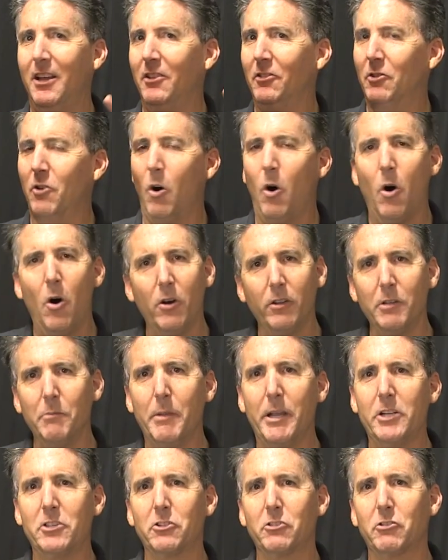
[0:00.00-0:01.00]
to all the
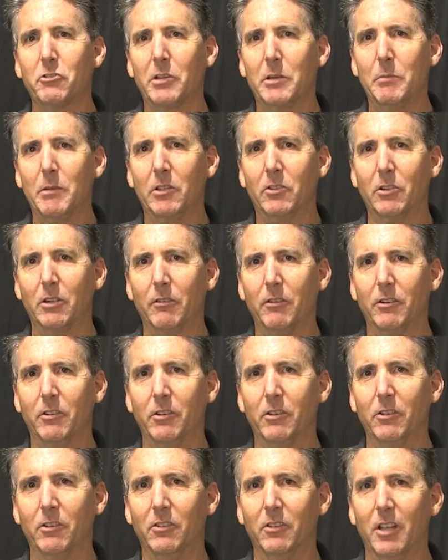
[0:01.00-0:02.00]
major streaming
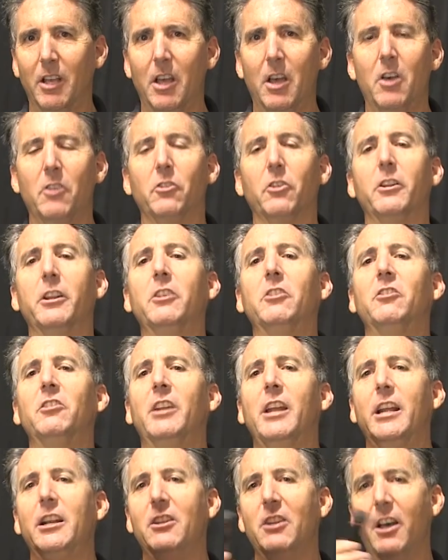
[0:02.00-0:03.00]
services. So this is
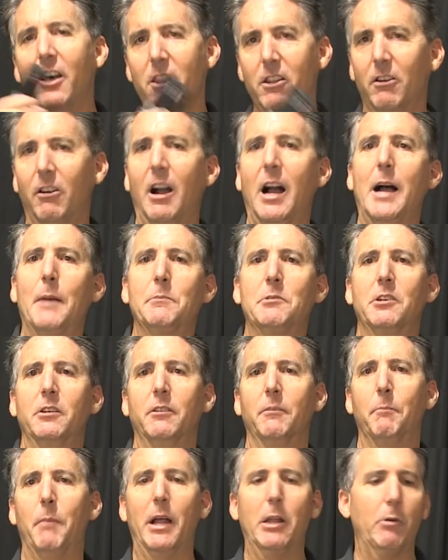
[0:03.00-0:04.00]
another
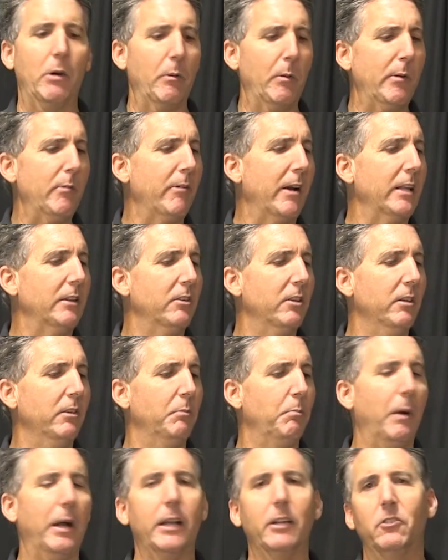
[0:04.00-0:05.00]
option. By the way, we rent this
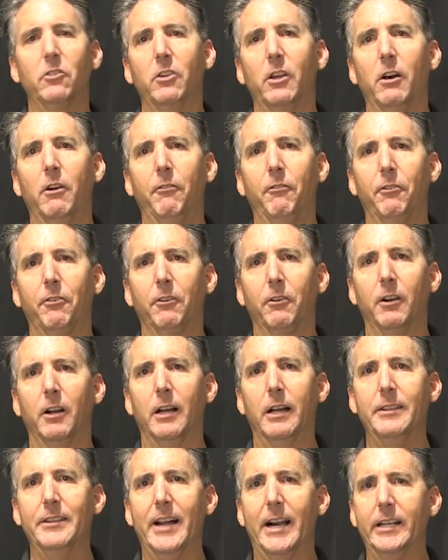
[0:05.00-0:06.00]
by itself for
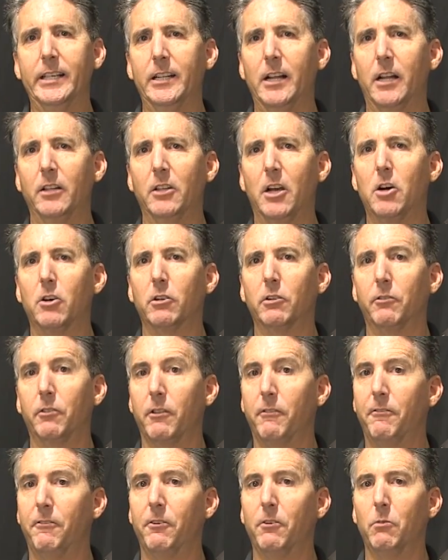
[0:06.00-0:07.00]
$99 for
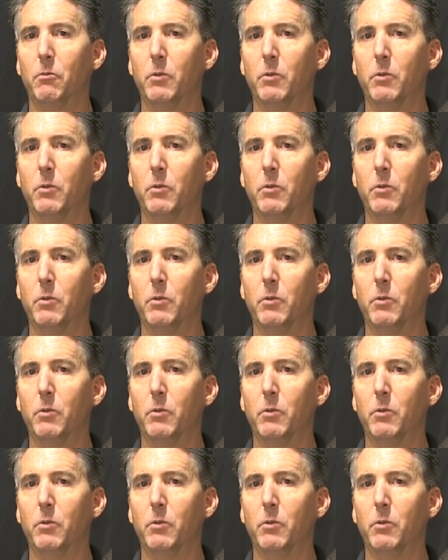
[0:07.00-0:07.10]
the full